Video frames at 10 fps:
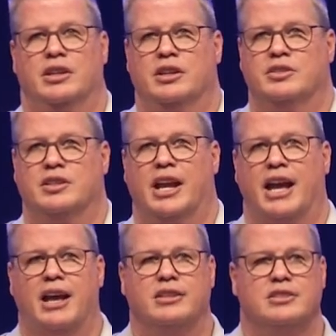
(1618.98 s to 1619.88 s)
is saying,
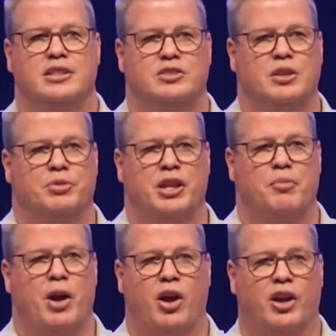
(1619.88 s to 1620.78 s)
I sense something
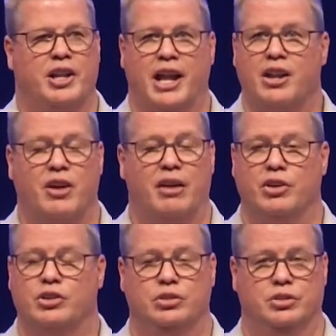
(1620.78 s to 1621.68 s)
in my heart and I don't have
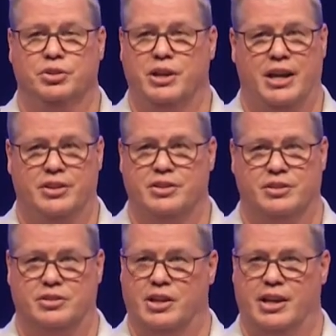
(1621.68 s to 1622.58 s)
a clue how this
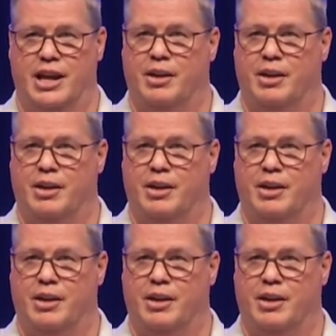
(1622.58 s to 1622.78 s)
is going to